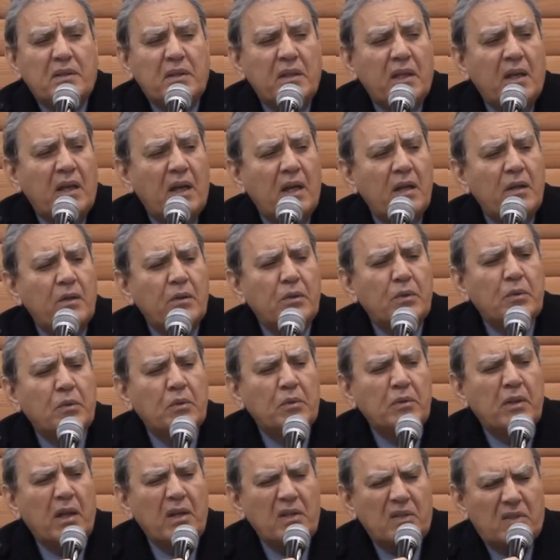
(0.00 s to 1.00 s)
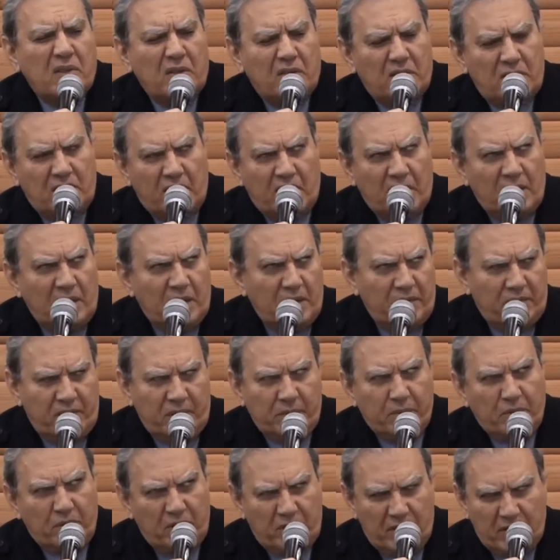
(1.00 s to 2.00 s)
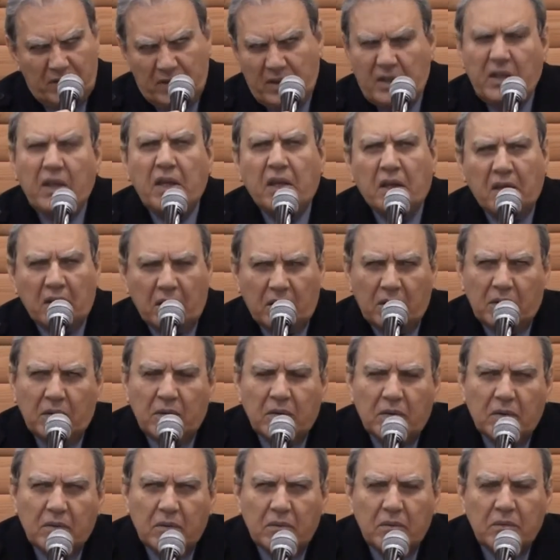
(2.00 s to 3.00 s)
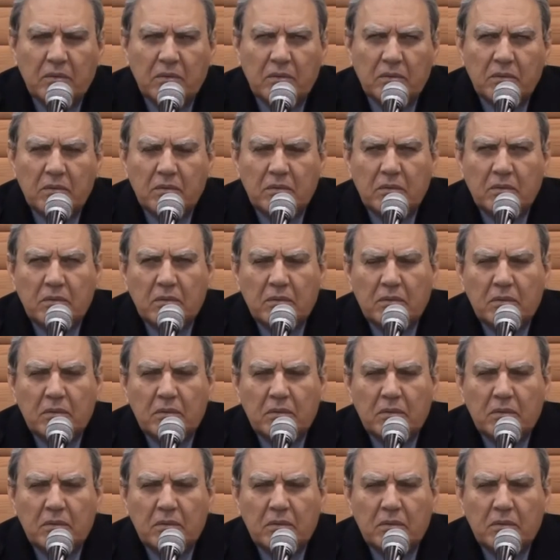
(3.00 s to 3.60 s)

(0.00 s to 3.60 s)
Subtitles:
somebody would say, and who doesn't? And everybody's seeing.